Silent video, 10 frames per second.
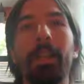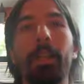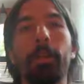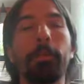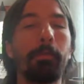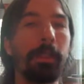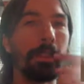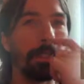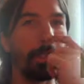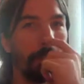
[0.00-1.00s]
Hello
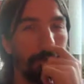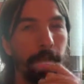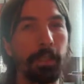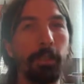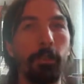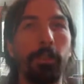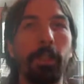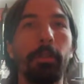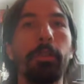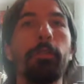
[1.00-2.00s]
everyone, in this video we
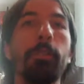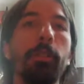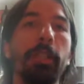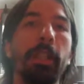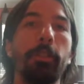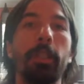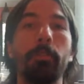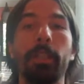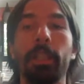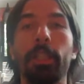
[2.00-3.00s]
are going to be looking at an
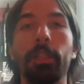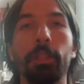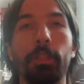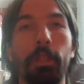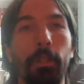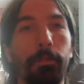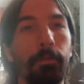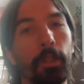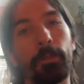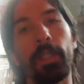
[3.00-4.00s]
application of
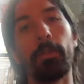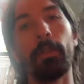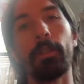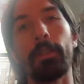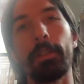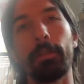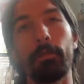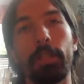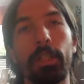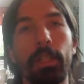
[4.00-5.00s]
lookup tables
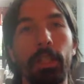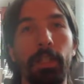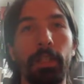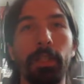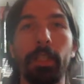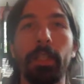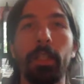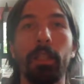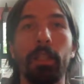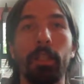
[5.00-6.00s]
which is the
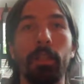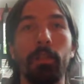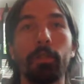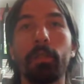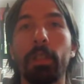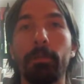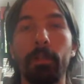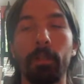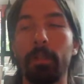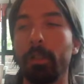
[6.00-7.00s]
uh, auto
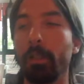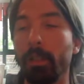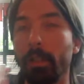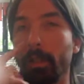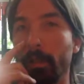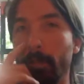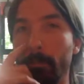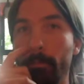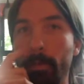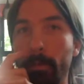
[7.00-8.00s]
level um,
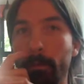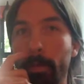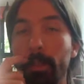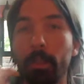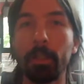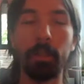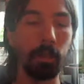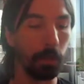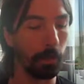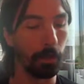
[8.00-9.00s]
filter
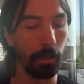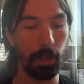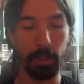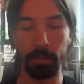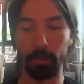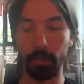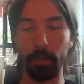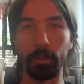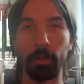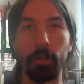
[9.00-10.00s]
and
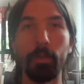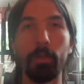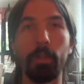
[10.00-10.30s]
uh, the goal